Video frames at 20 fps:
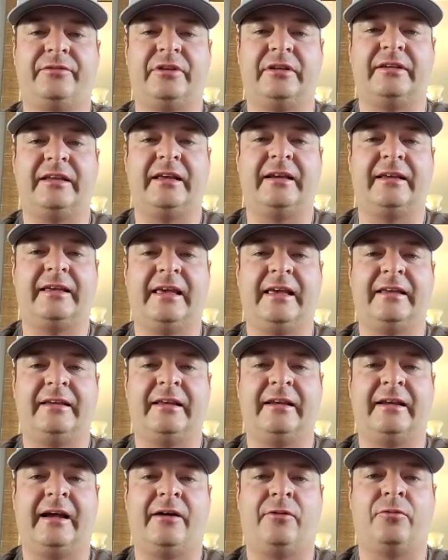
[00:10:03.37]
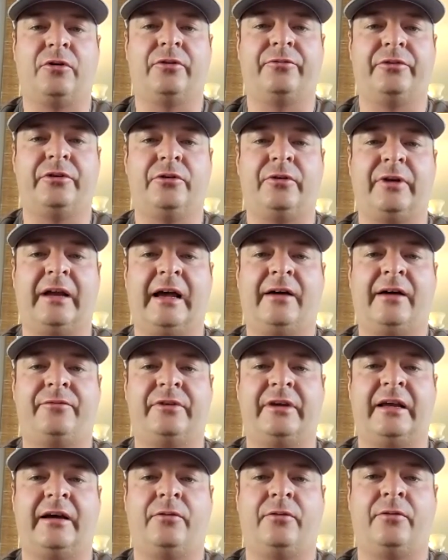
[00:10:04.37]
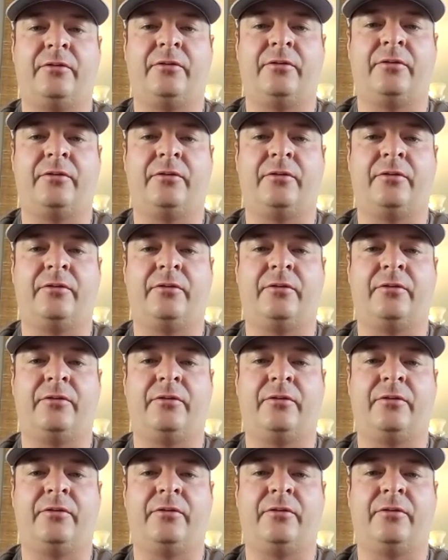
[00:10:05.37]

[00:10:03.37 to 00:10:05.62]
to dedicate an hour if you don't have an hour,